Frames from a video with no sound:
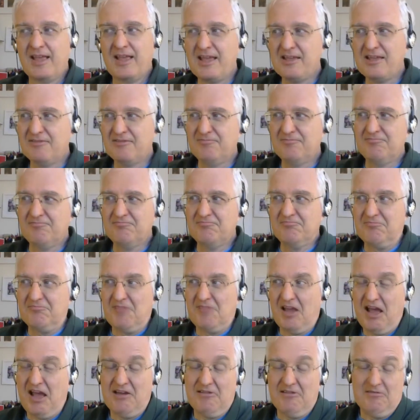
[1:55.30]
And
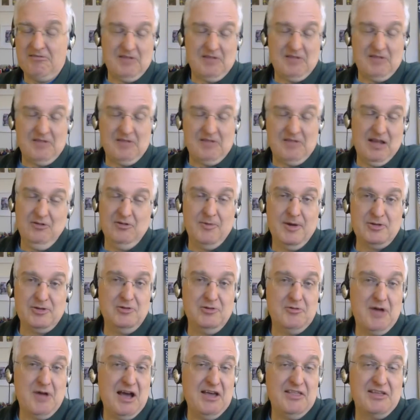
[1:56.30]
I don't know about you.
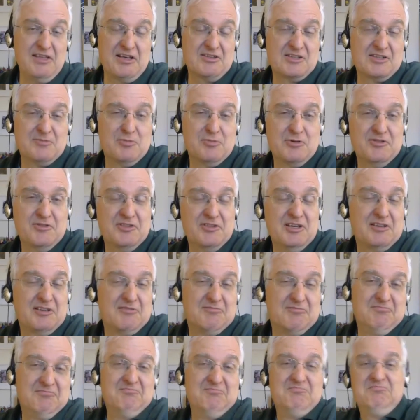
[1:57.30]
I think that's an important thing.